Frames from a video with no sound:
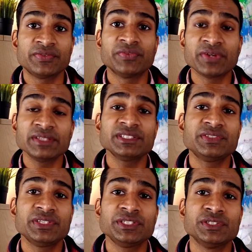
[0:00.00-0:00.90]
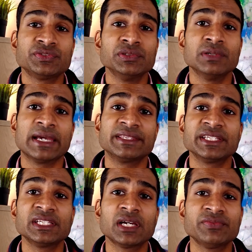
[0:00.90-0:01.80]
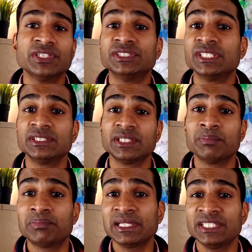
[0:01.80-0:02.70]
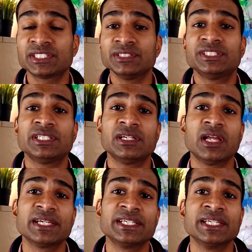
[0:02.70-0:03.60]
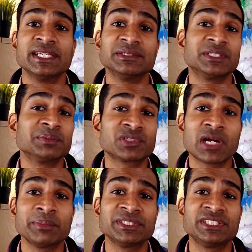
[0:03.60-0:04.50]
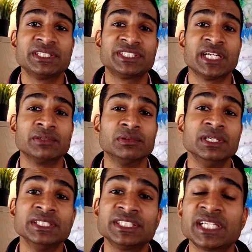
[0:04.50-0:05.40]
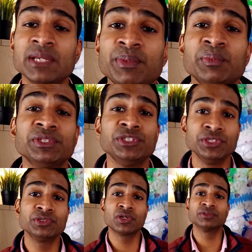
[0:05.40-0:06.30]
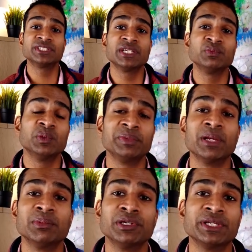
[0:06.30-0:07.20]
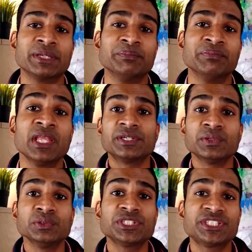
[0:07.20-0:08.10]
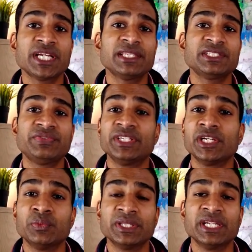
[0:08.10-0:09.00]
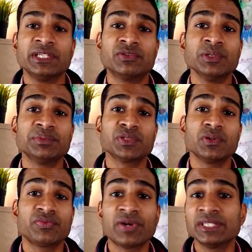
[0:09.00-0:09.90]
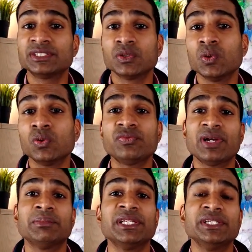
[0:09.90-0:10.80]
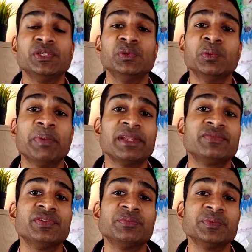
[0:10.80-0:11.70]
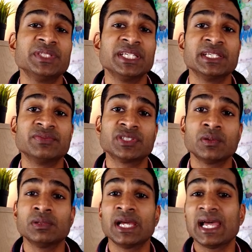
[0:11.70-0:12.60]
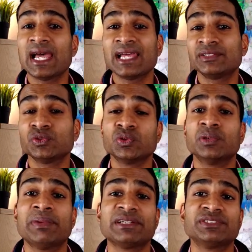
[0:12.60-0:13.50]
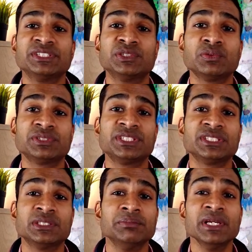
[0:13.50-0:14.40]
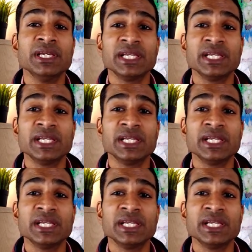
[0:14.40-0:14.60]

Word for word: If you found this video useful and think I've earned it, then please consider liking it and subscribing to the channel to keep up with new content we'll be uploading. You can also share this video with any groups, friends or family who will benefit from seeing if solar and or a battery storage system